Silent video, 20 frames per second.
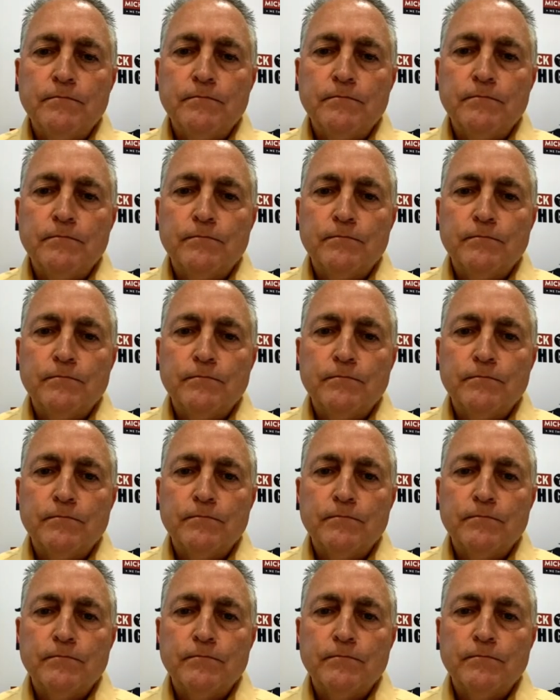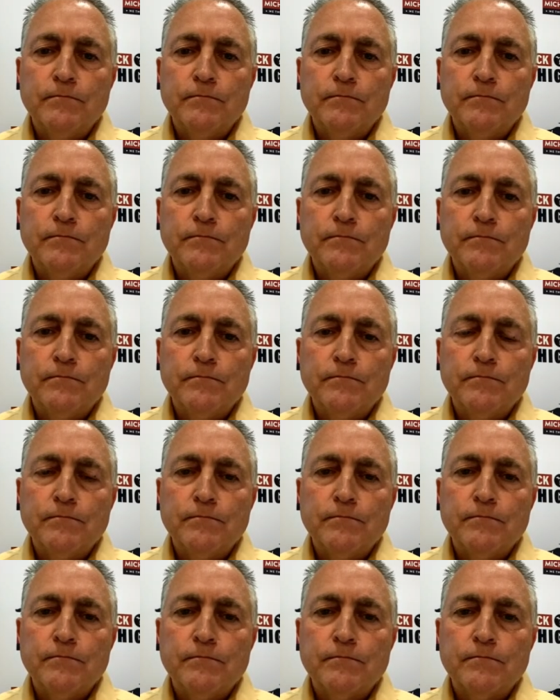
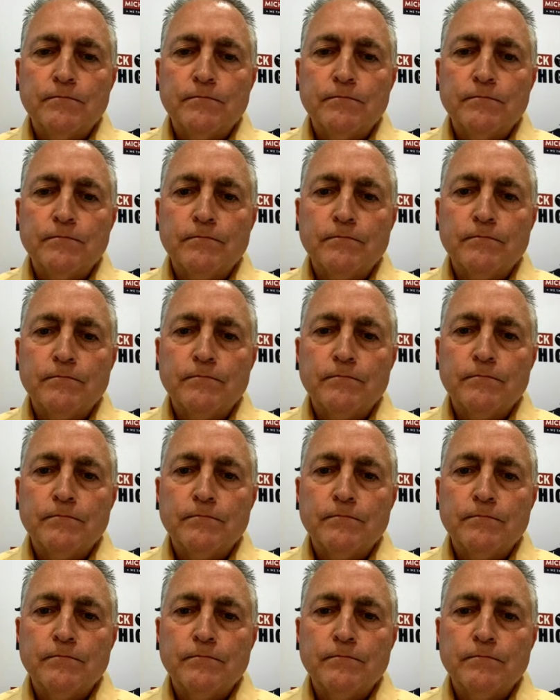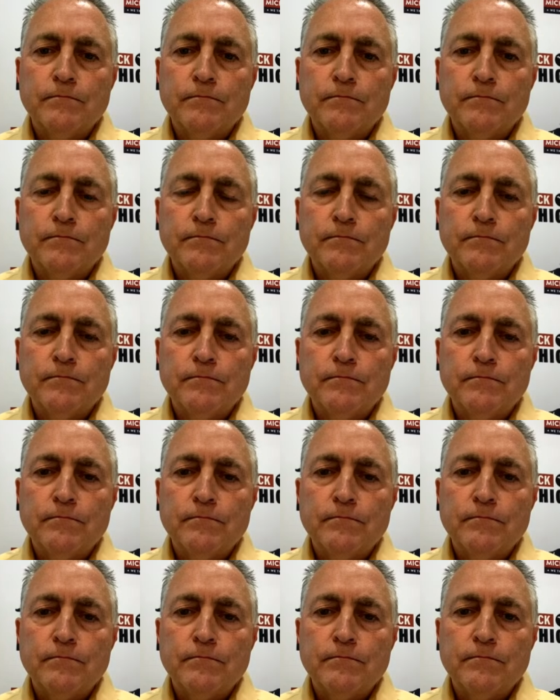
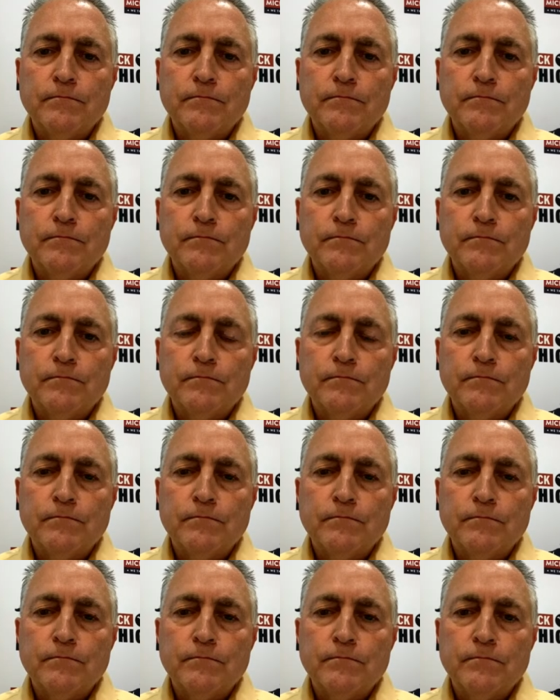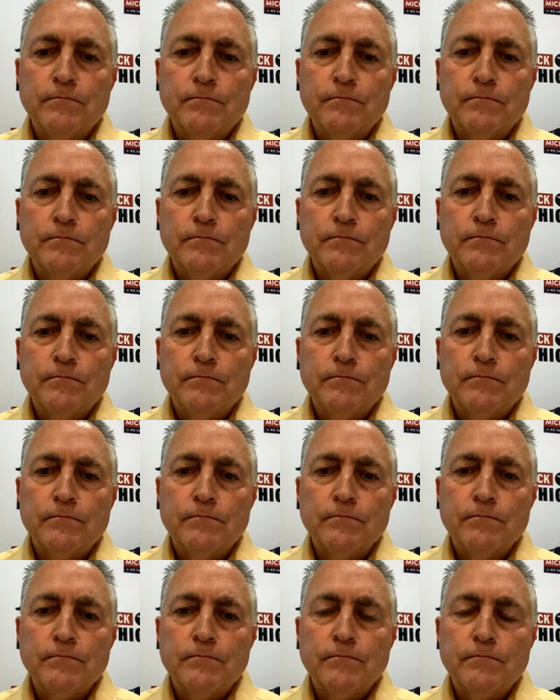
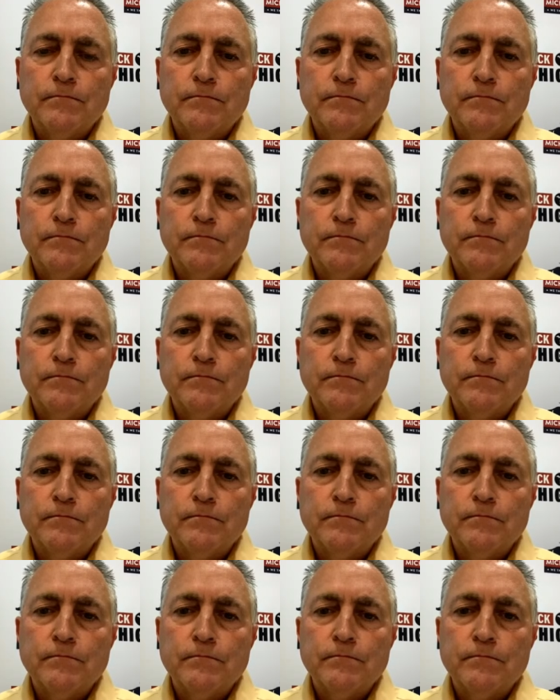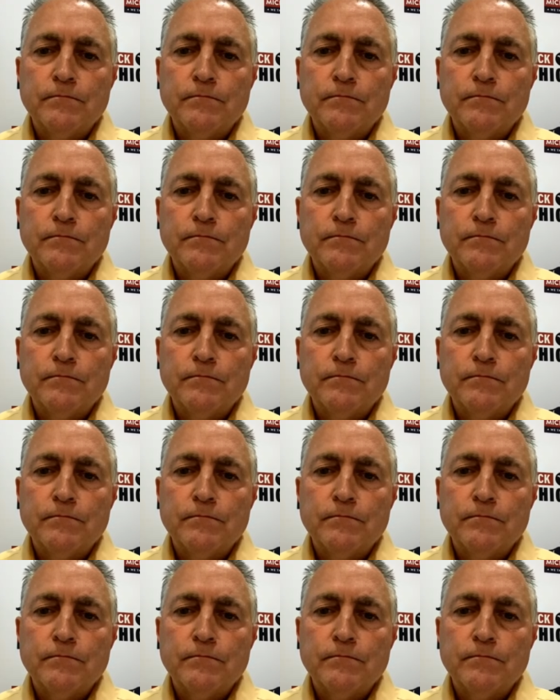(silent)